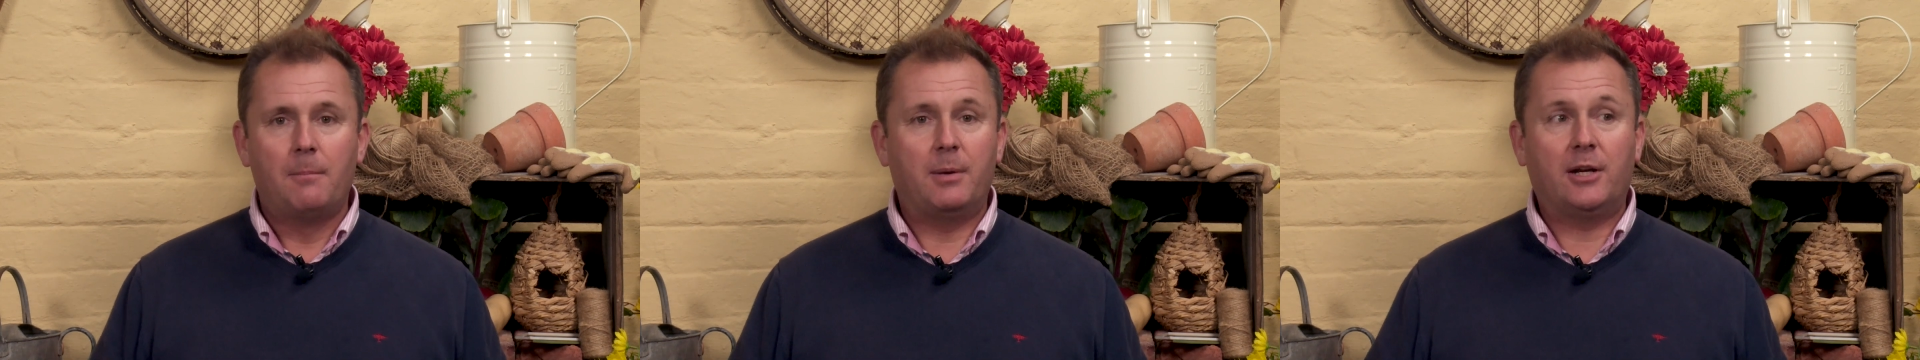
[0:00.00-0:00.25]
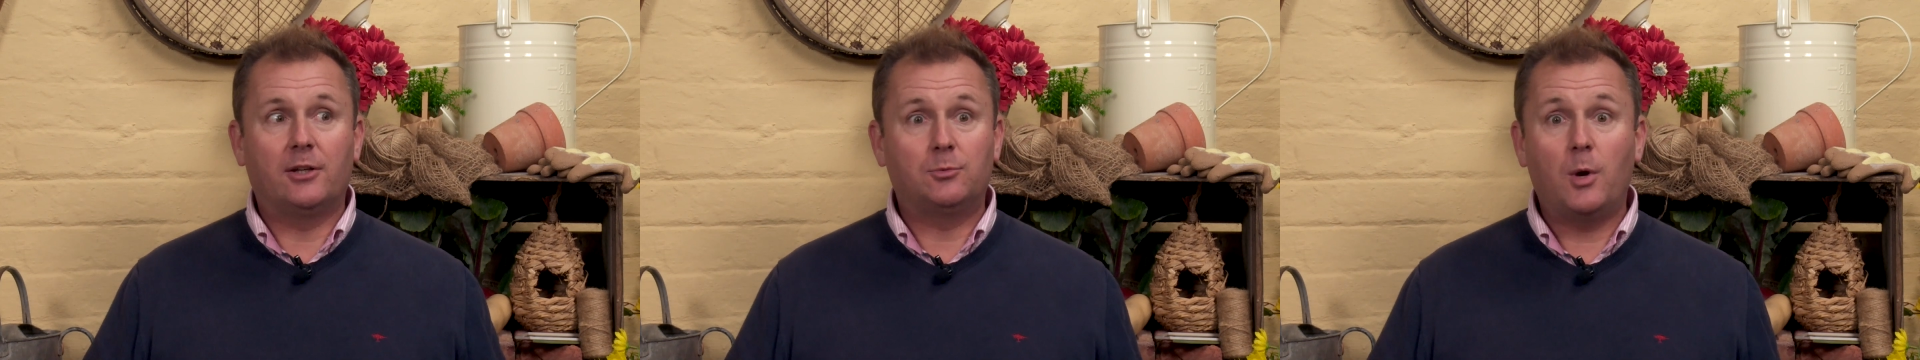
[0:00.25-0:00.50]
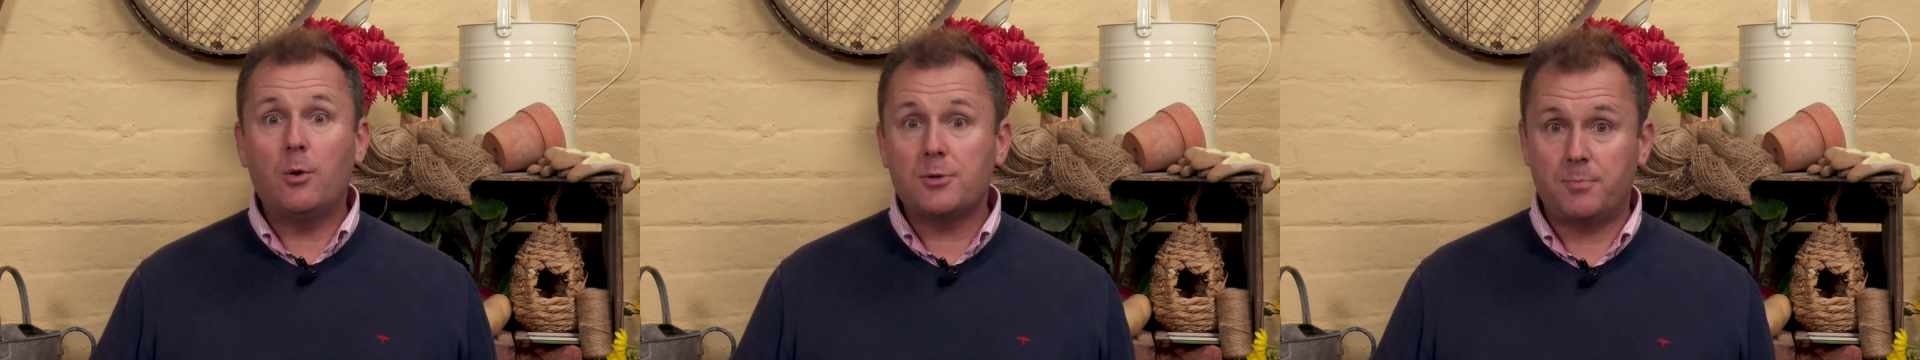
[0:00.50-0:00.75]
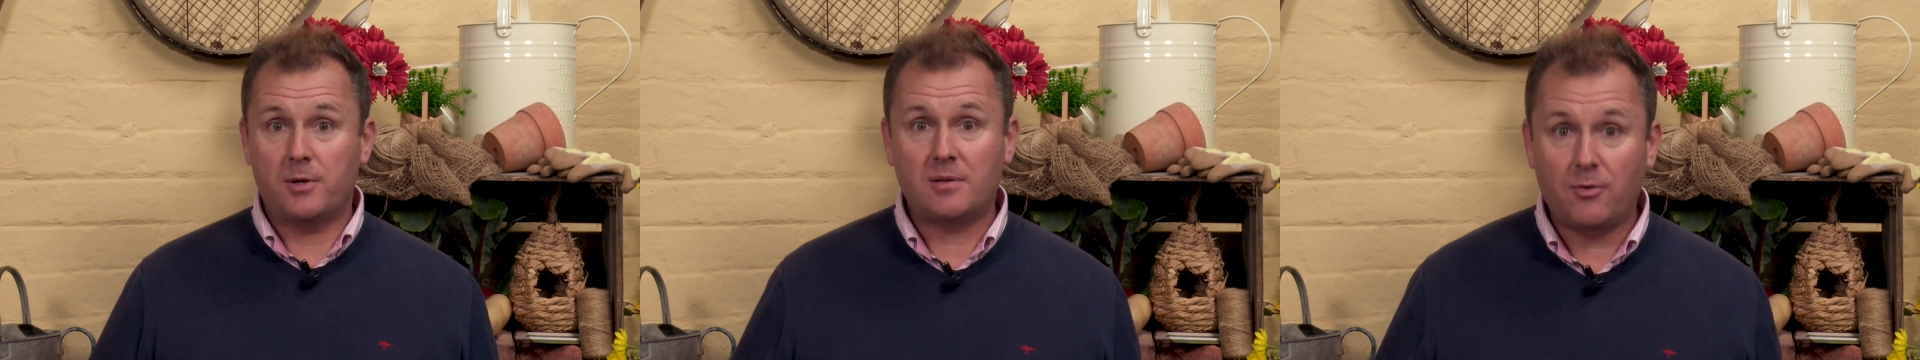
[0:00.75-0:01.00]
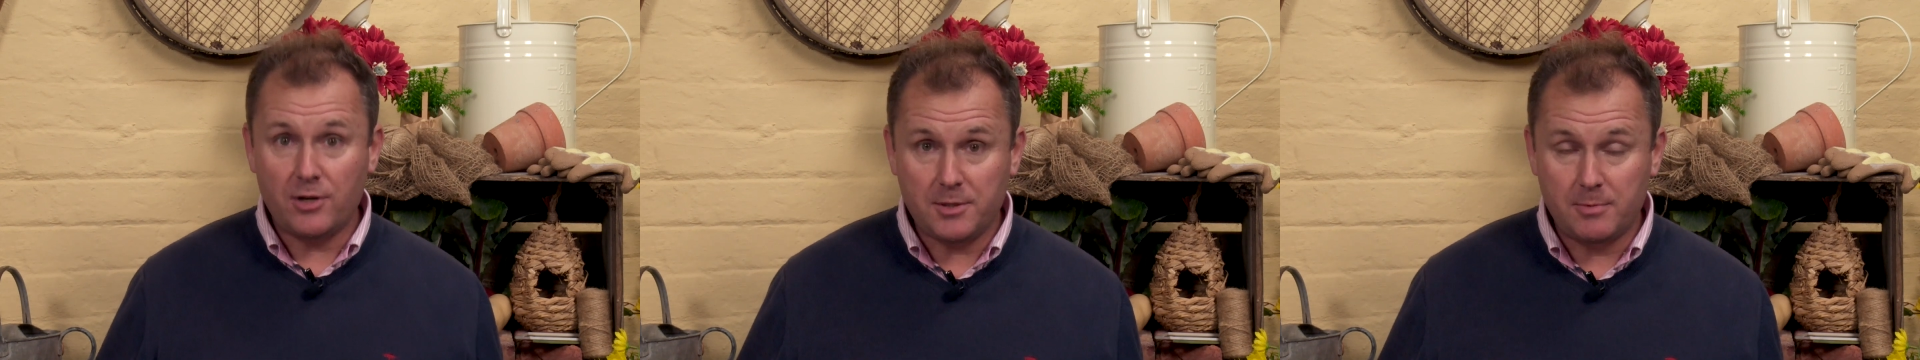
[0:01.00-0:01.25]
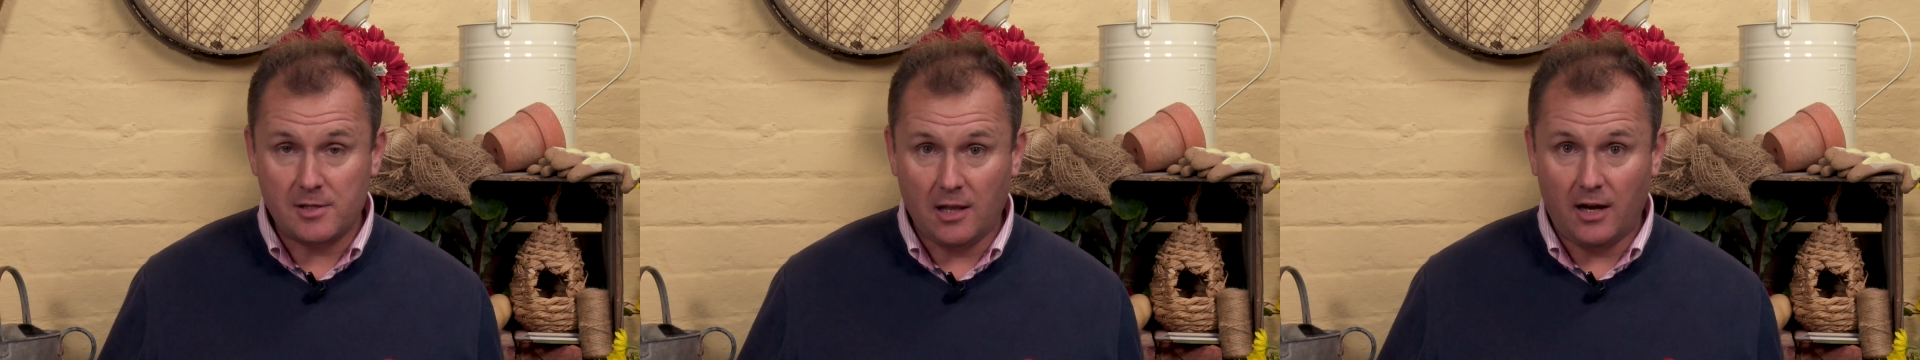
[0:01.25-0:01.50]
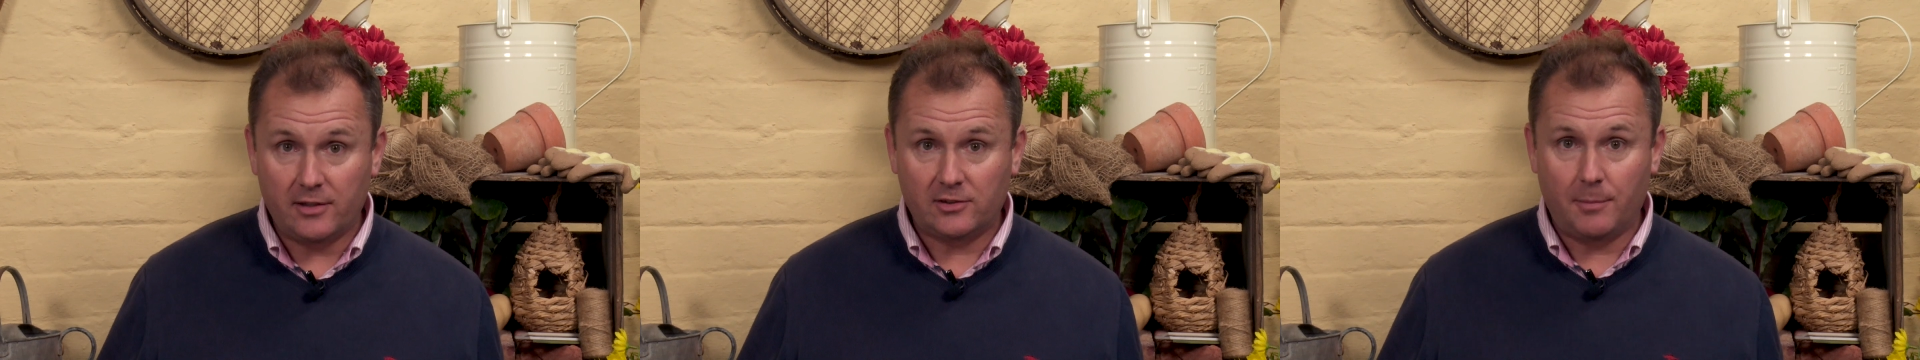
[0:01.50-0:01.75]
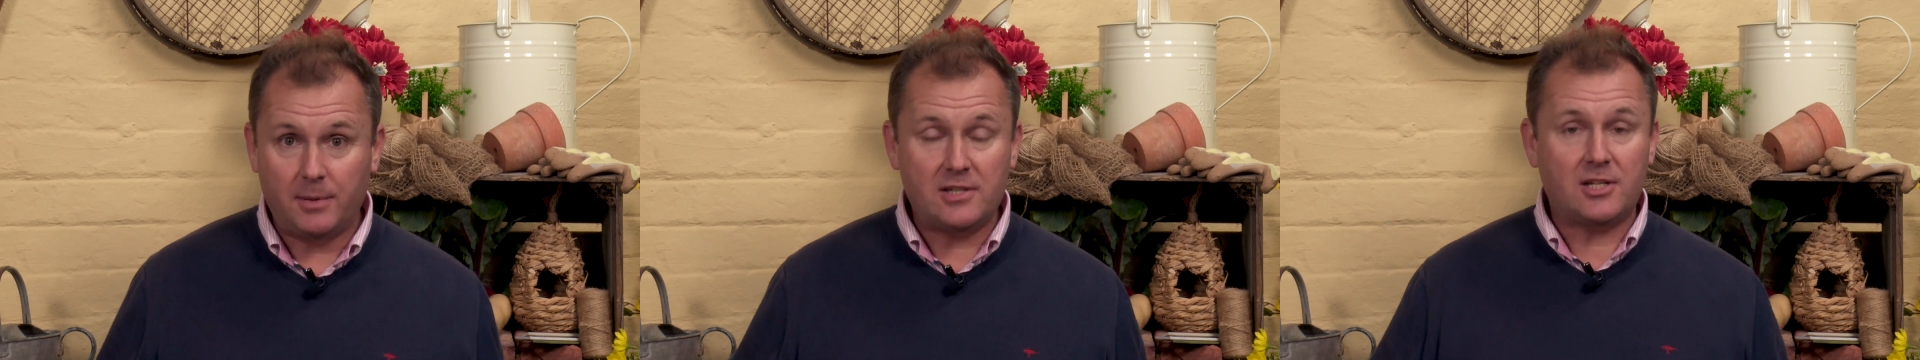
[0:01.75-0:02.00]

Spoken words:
because we always put some Christmas lights up and